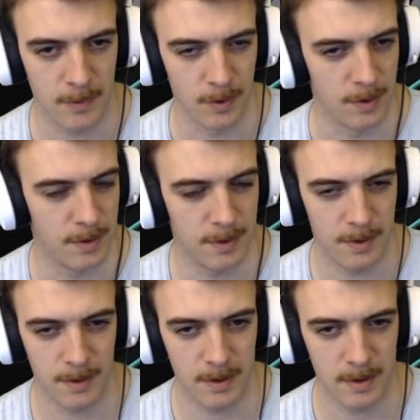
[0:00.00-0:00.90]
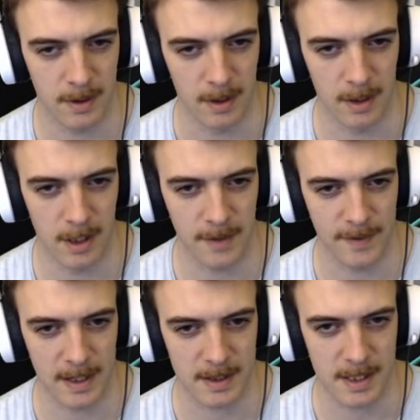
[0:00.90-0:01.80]
Oof. A lot of
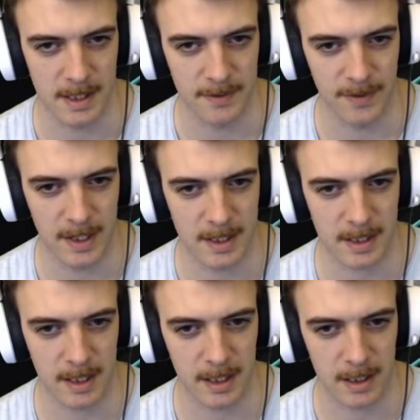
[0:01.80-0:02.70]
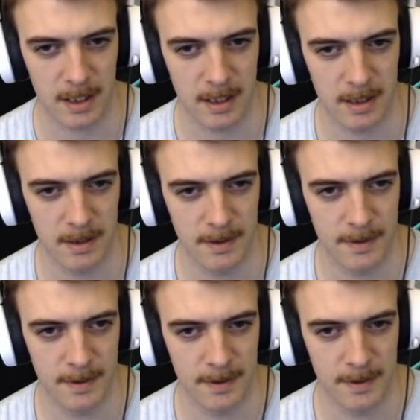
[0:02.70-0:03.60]
outs here for Ace King.
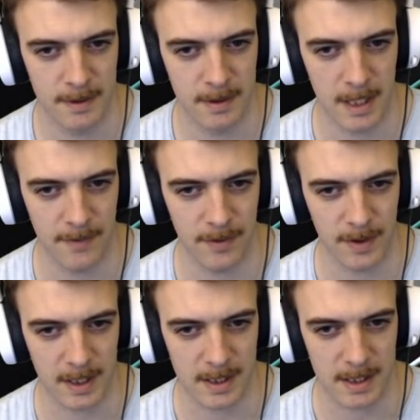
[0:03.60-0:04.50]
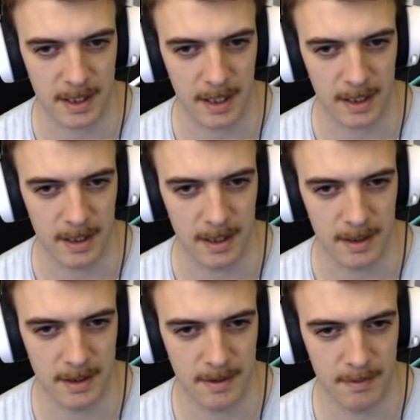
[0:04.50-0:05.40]
Everything's a scare card,
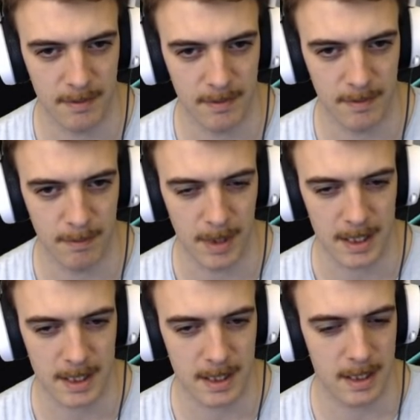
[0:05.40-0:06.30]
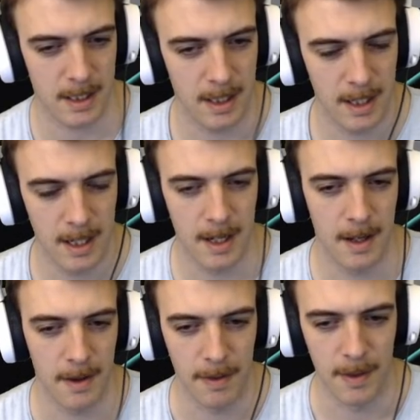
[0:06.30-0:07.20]
but
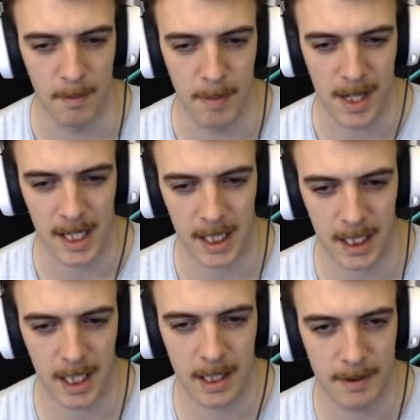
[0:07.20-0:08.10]
the brick.